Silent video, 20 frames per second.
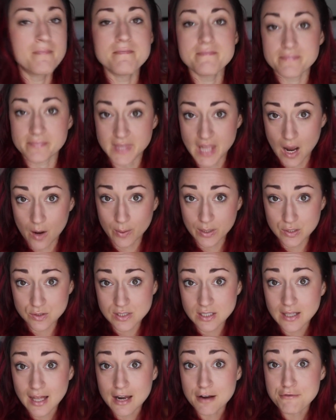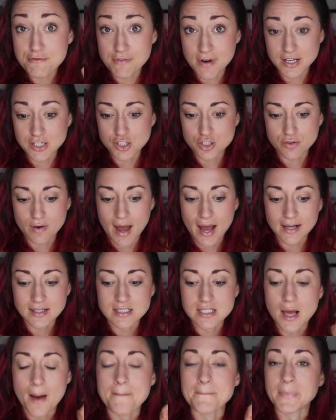Now I use a lot of Fresh
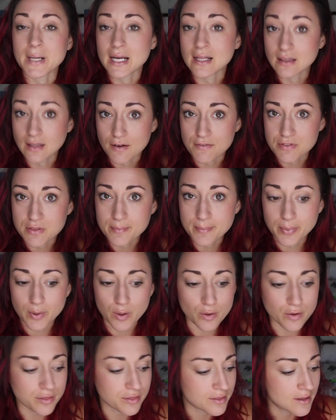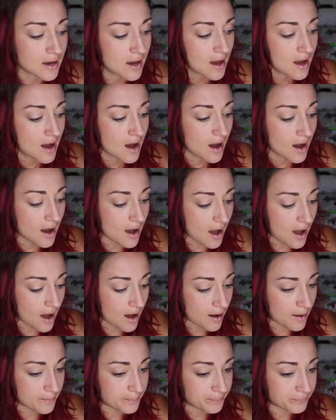Direct, but I love them both.
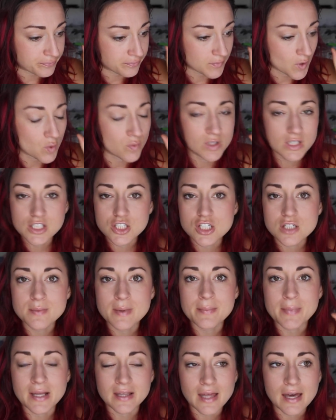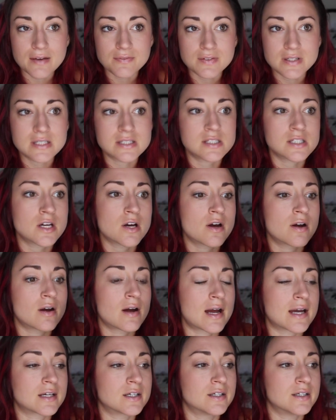Really just made my life easier.
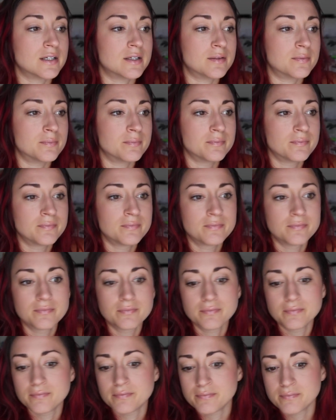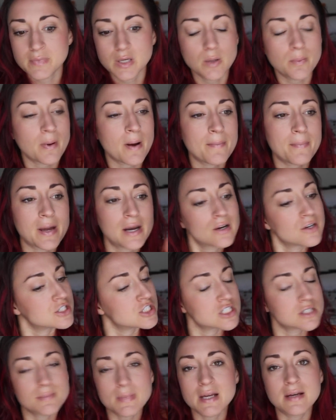I could meal prep better,
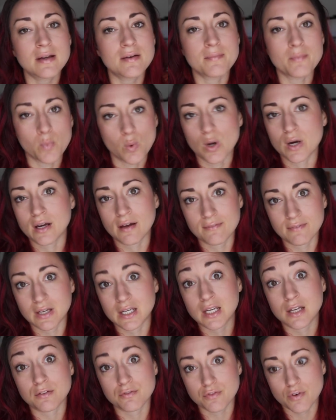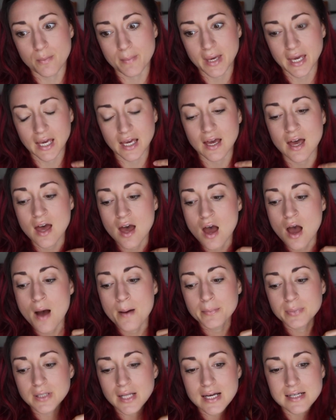just made it more convenient for me.
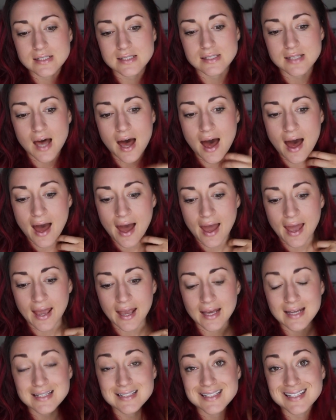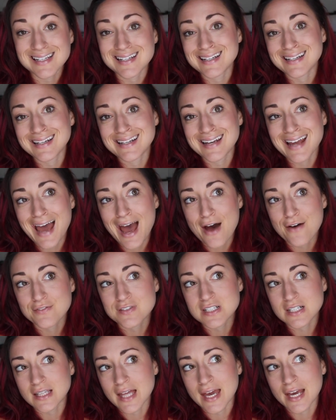Plus, I didn't have
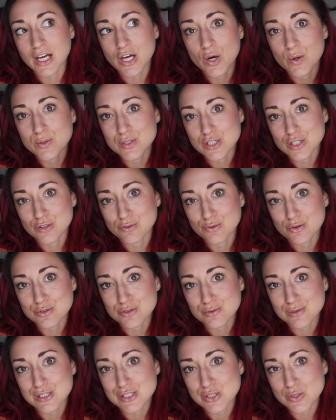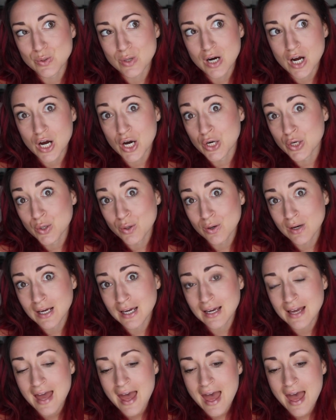to like go into the grocery store hungry